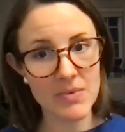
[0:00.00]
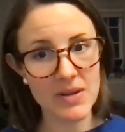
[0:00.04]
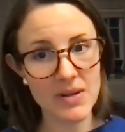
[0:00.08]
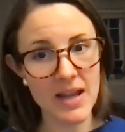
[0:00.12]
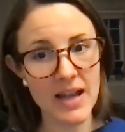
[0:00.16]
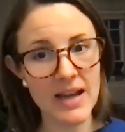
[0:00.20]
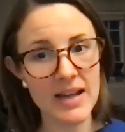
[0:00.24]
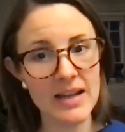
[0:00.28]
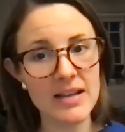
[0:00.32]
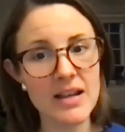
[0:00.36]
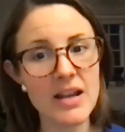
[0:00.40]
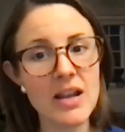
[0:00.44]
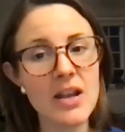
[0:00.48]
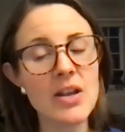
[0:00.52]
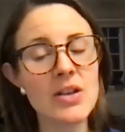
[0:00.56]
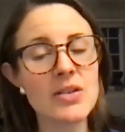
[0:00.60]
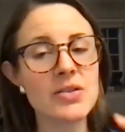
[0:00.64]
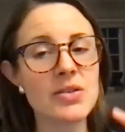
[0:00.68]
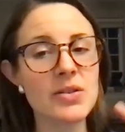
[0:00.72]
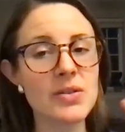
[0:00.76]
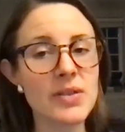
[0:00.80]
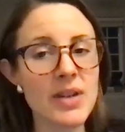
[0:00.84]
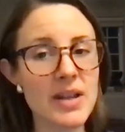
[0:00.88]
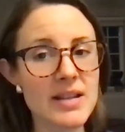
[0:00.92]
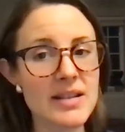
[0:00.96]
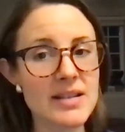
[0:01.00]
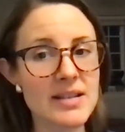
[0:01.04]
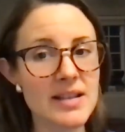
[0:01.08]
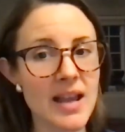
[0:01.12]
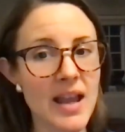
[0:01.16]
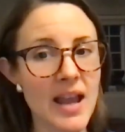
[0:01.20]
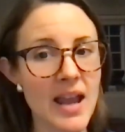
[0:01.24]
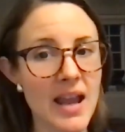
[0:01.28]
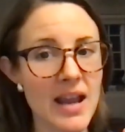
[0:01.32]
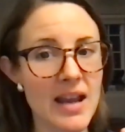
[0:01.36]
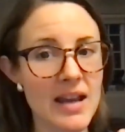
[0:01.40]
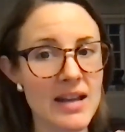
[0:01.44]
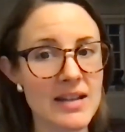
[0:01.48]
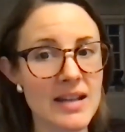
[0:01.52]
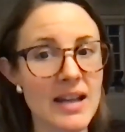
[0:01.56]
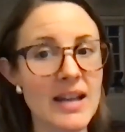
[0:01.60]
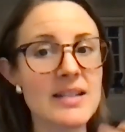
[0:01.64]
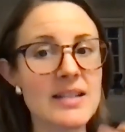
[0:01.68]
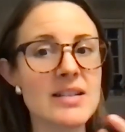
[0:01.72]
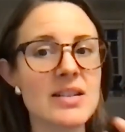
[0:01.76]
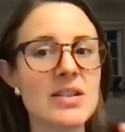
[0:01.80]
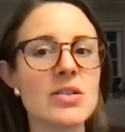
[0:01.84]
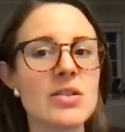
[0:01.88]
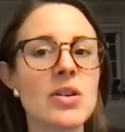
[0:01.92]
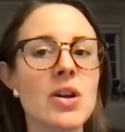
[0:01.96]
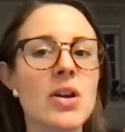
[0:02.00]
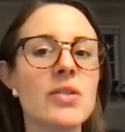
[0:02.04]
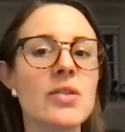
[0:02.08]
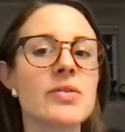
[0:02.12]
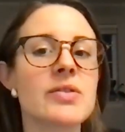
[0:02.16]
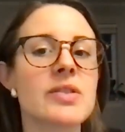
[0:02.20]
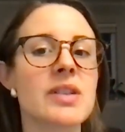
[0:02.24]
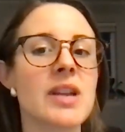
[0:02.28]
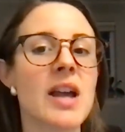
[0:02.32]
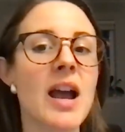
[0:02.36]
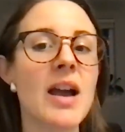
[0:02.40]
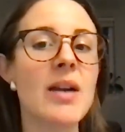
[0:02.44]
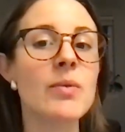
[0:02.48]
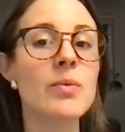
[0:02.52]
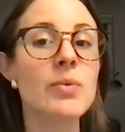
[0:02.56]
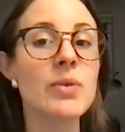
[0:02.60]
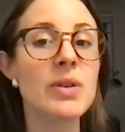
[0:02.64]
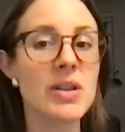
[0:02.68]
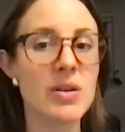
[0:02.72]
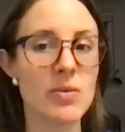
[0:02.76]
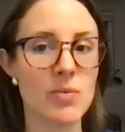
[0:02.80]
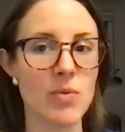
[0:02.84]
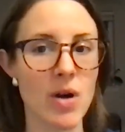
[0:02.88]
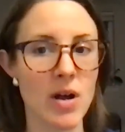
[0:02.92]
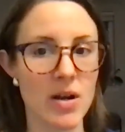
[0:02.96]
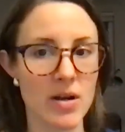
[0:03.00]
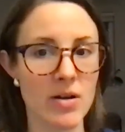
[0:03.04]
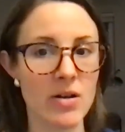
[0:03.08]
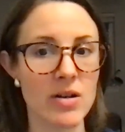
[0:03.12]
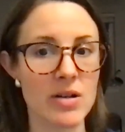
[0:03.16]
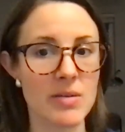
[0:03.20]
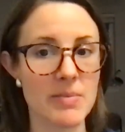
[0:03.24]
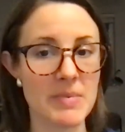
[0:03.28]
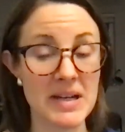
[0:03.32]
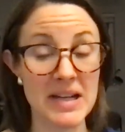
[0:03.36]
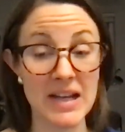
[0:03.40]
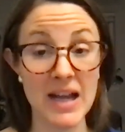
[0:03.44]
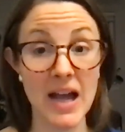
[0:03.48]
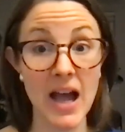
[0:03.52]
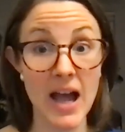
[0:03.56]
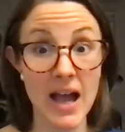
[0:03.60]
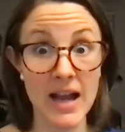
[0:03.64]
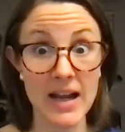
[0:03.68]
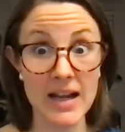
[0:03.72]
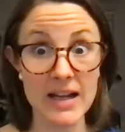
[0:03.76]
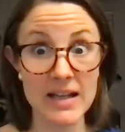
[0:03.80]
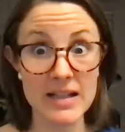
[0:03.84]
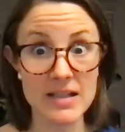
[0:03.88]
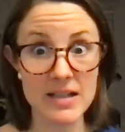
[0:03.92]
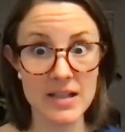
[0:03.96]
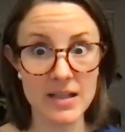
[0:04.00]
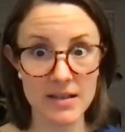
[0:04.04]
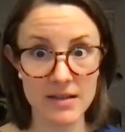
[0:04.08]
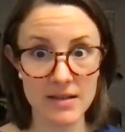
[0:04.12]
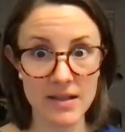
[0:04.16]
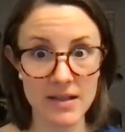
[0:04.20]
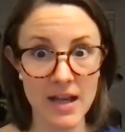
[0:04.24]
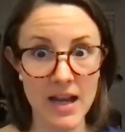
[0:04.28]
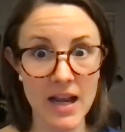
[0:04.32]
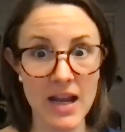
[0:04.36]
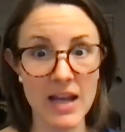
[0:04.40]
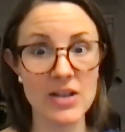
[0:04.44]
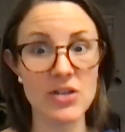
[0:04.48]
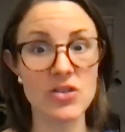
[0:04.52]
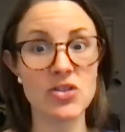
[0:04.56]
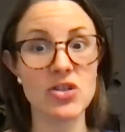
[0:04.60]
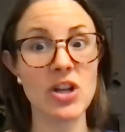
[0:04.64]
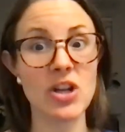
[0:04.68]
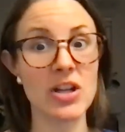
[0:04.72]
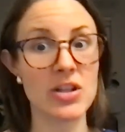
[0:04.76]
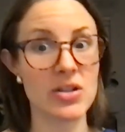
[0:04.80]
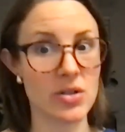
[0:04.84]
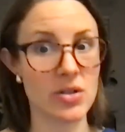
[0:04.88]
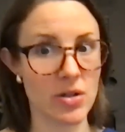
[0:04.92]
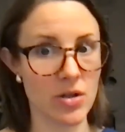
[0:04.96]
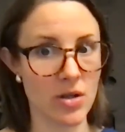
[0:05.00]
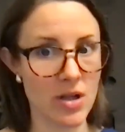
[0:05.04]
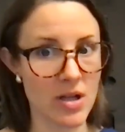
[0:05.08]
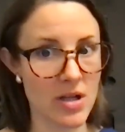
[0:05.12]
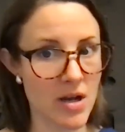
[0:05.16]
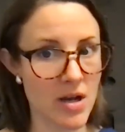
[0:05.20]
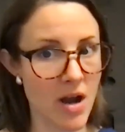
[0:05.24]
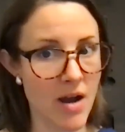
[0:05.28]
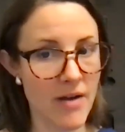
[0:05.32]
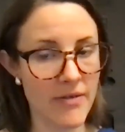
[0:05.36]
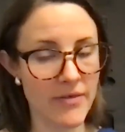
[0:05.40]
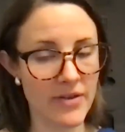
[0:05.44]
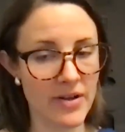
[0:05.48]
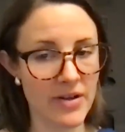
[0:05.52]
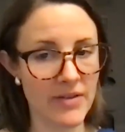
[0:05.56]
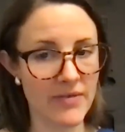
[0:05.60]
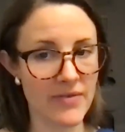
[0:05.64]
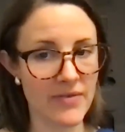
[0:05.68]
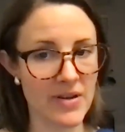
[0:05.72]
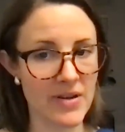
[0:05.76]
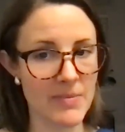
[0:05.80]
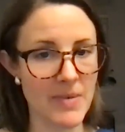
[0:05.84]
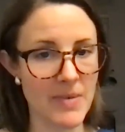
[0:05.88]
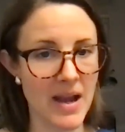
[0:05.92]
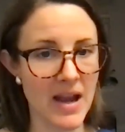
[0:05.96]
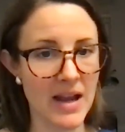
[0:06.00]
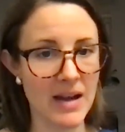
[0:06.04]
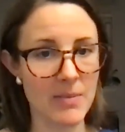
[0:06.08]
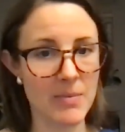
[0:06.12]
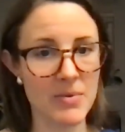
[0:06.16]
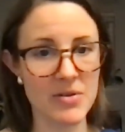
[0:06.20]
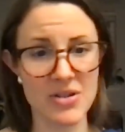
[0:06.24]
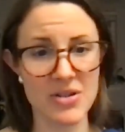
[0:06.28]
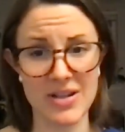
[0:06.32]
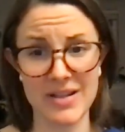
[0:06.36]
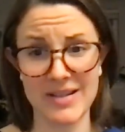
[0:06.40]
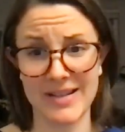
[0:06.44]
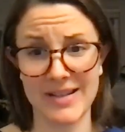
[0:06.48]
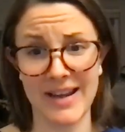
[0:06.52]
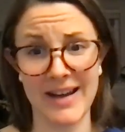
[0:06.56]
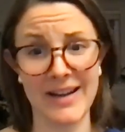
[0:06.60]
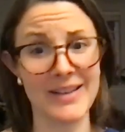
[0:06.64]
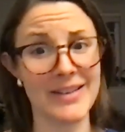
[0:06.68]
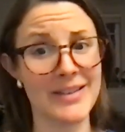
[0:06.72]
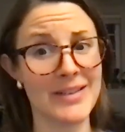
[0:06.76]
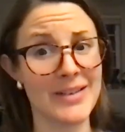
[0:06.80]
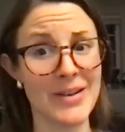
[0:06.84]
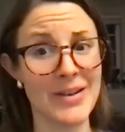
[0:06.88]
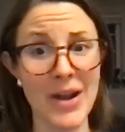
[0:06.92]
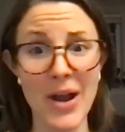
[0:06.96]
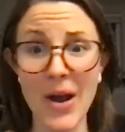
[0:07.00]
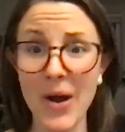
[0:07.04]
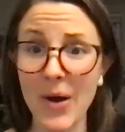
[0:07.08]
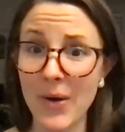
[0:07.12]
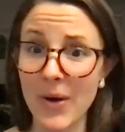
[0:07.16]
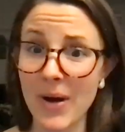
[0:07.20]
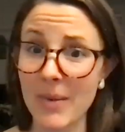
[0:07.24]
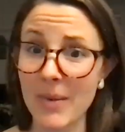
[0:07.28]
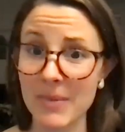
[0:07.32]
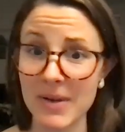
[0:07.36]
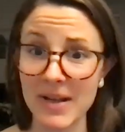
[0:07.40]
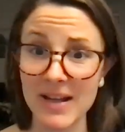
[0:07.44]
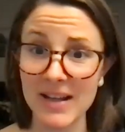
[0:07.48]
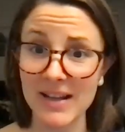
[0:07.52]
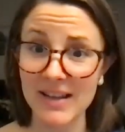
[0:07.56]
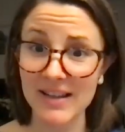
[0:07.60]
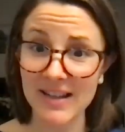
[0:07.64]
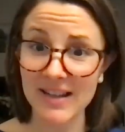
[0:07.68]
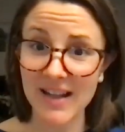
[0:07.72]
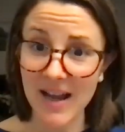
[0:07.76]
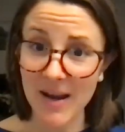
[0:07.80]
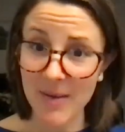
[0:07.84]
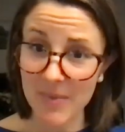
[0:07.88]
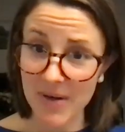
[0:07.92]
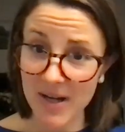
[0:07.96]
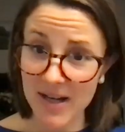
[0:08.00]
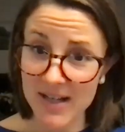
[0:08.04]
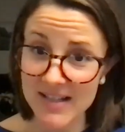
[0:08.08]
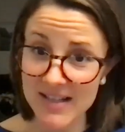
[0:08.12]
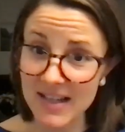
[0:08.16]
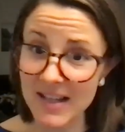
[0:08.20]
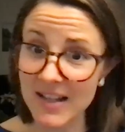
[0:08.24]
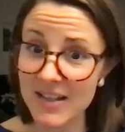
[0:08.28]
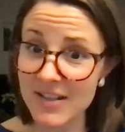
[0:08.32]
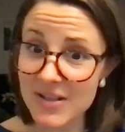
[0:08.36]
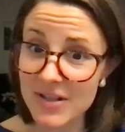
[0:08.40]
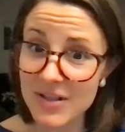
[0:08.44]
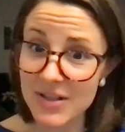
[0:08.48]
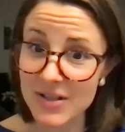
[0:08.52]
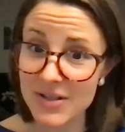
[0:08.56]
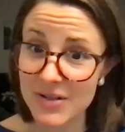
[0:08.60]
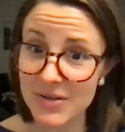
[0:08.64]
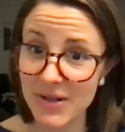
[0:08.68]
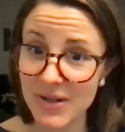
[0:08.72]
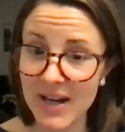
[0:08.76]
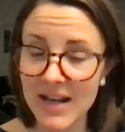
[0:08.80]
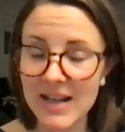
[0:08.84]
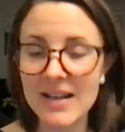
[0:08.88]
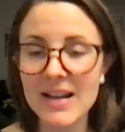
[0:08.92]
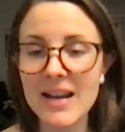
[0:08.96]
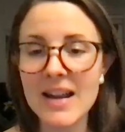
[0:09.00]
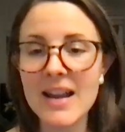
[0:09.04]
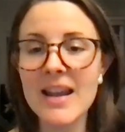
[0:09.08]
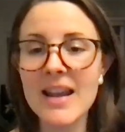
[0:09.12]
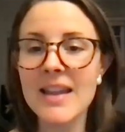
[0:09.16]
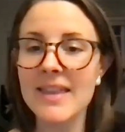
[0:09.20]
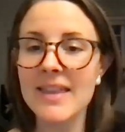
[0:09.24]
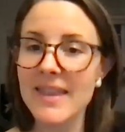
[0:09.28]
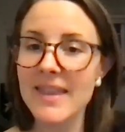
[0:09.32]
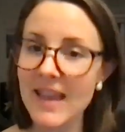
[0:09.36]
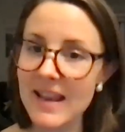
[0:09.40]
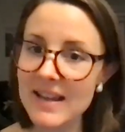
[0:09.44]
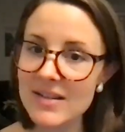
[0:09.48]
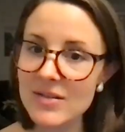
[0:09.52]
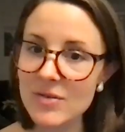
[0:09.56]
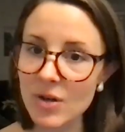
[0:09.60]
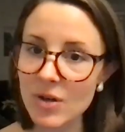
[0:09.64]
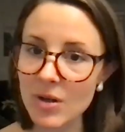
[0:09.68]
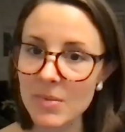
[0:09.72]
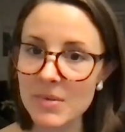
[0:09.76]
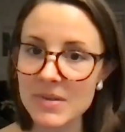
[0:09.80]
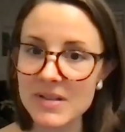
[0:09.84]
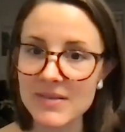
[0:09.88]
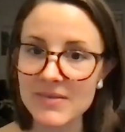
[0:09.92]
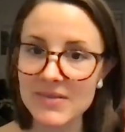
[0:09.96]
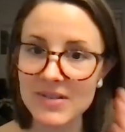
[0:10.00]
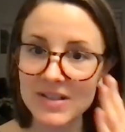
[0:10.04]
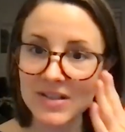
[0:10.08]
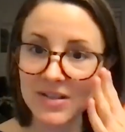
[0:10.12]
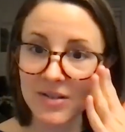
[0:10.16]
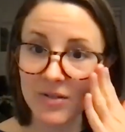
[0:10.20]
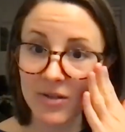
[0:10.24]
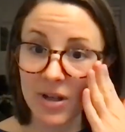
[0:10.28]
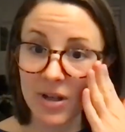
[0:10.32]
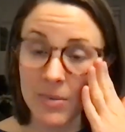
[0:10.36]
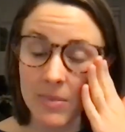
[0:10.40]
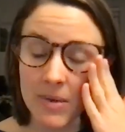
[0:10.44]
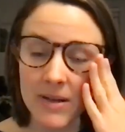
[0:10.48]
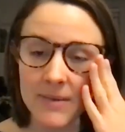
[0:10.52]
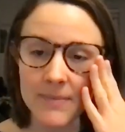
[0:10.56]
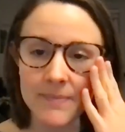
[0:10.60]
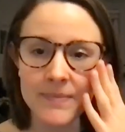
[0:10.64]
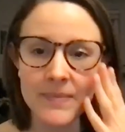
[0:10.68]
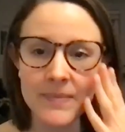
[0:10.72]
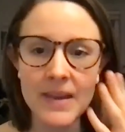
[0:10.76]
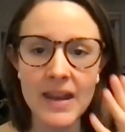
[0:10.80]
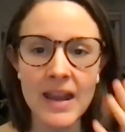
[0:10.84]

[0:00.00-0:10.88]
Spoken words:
Like, so let's say Nancy knows that I really want her to be kind and gentle in offering feedback, but she's like, no, I'm gonna tell it to you straight. That's normative disagreement.